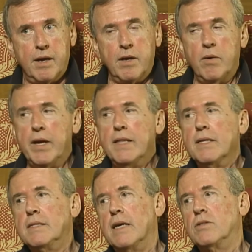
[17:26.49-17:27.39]
You know, in
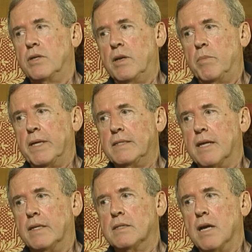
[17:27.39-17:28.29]
the desert, in a place
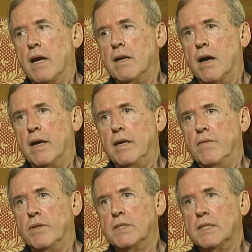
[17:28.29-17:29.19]
like Sinai,
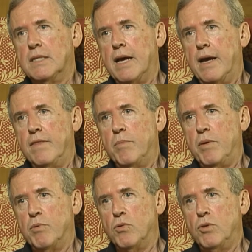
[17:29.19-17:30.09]
even today, the
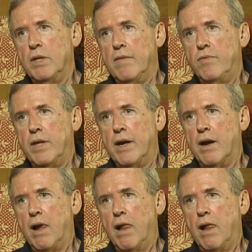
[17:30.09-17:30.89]
people who live there,